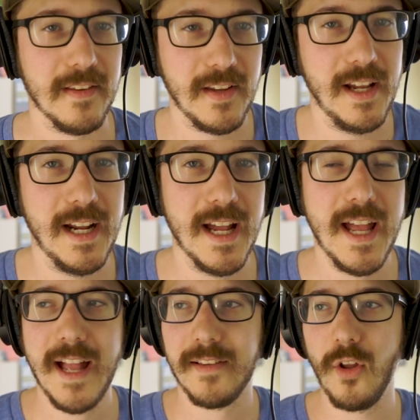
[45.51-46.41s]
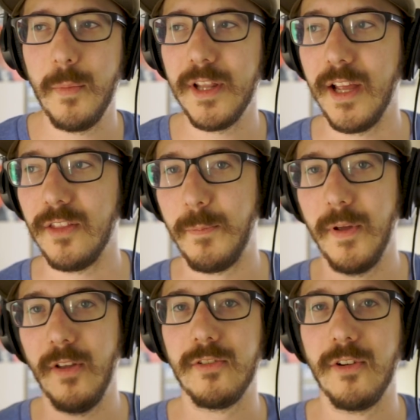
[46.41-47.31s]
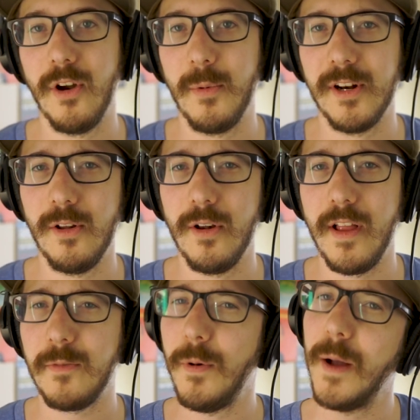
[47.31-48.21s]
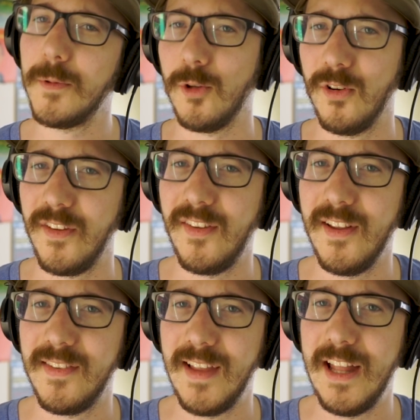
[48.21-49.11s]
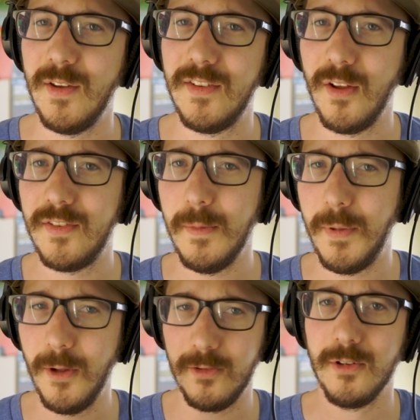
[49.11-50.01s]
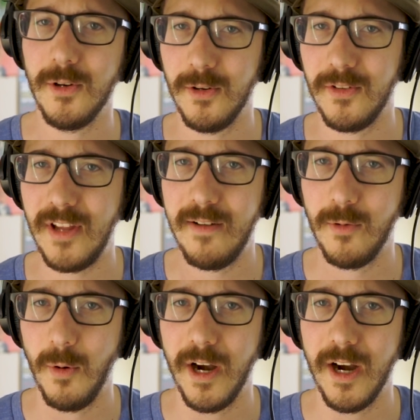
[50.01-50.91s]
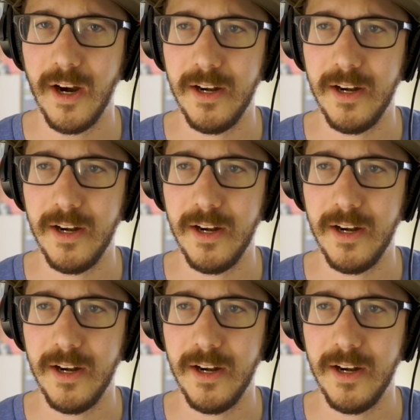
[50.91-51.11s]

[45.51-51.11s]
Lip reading: I'd say it's a little bit like the Pilsner, but a little less popular in the sense that you still see Pilsners everywhere,